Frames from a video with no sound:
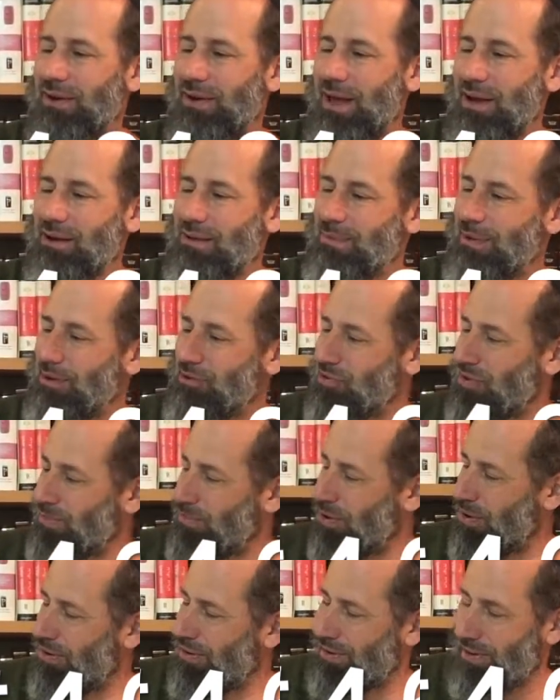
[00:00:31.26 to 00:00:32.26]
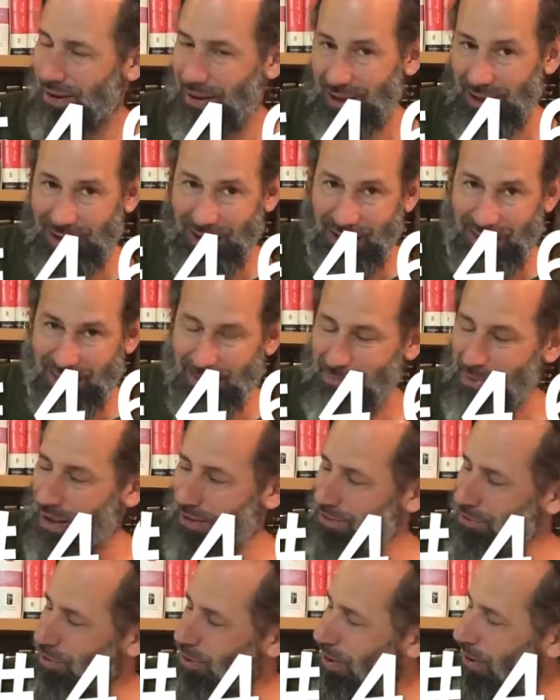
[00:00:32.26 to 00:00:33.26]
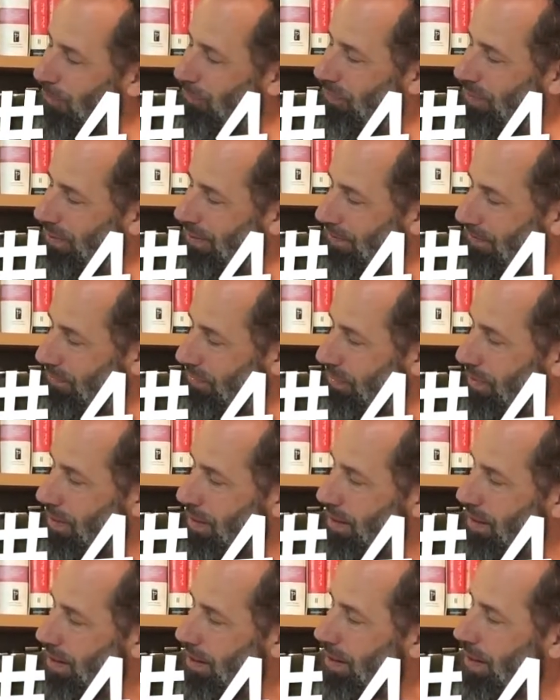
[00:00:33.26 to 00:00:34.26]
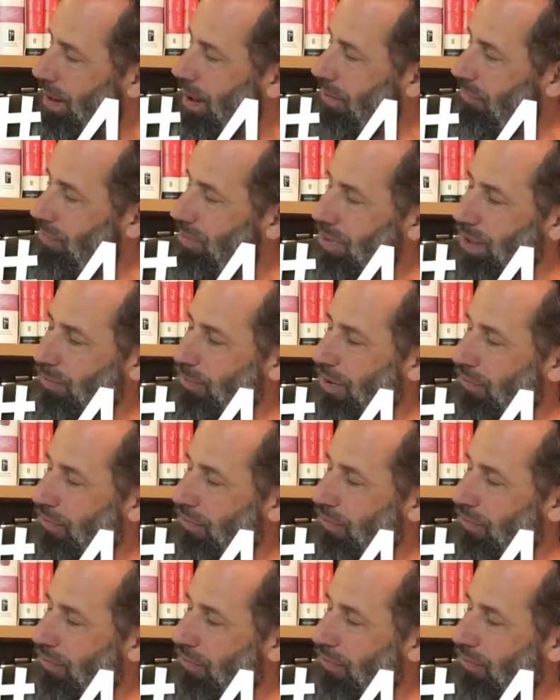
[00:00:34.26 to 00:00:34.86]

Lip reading: Herbert Shamon, the best coffee. Every time I